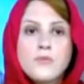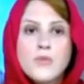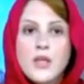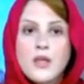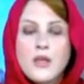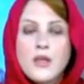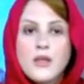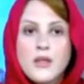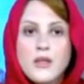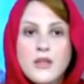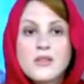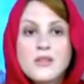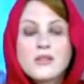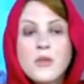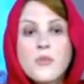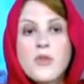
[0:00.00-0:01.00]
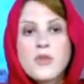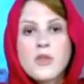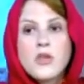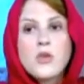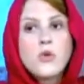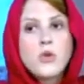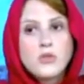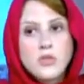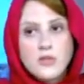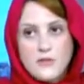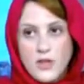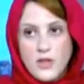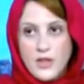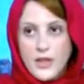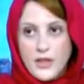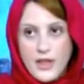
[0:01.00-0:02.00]
it is something that you could
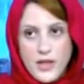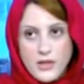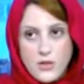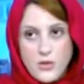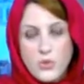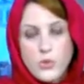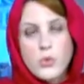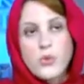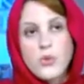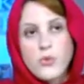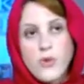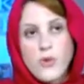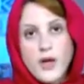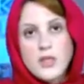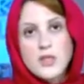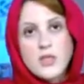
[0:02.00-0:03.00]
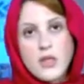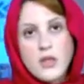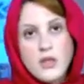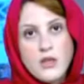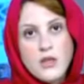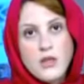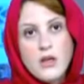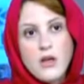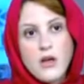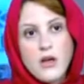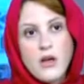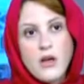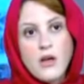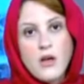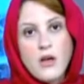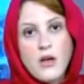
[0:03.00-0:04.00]
definitely get through the writing,
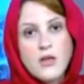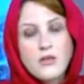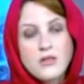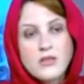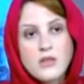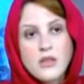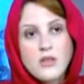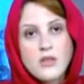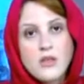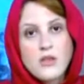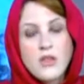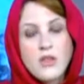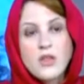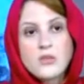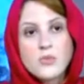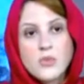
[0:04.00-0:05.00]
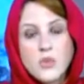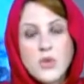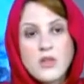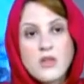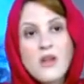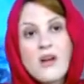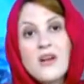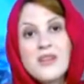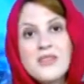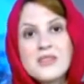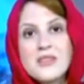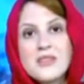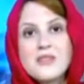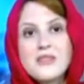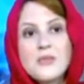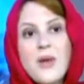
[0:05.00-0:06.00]
understanding the things between the lines.
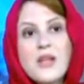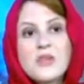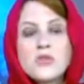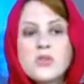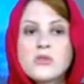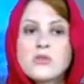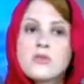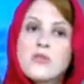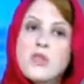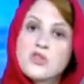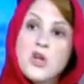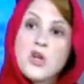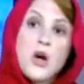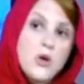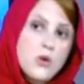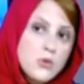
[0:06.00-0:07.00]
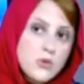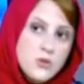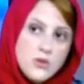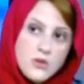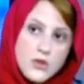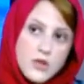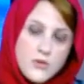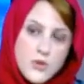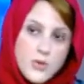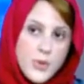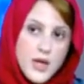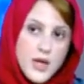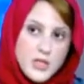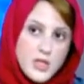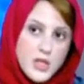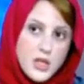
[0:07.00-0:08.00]
It depends on the tone of the
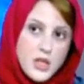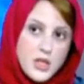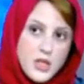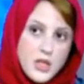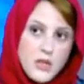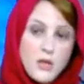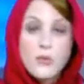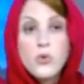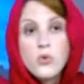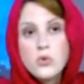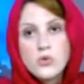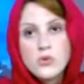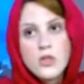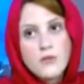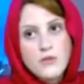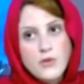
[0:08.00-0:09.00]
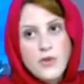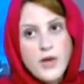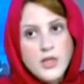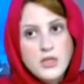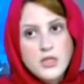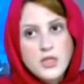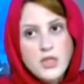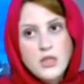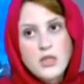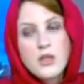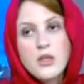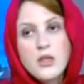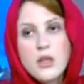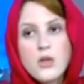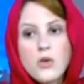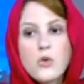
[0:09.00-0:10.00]
writing, the mood of the writing.
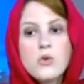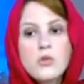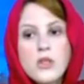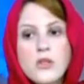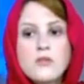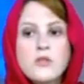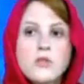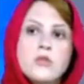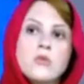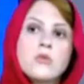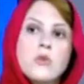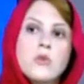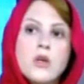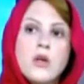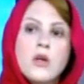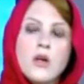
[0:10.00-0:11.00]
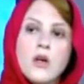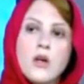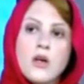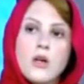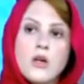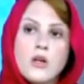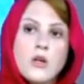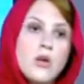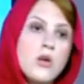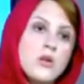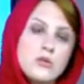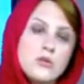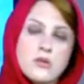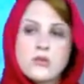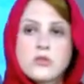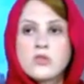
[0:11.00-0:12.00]
It all gives you
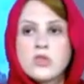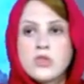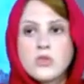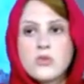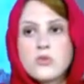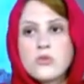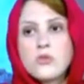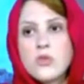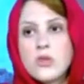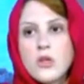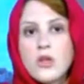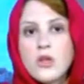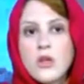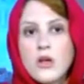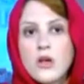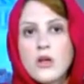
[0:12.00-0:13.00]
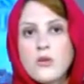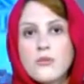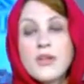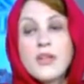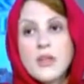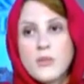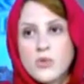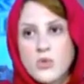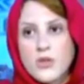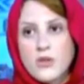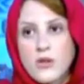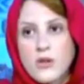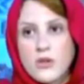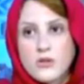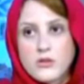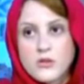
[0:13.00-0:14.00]
cursors to reading between the lines.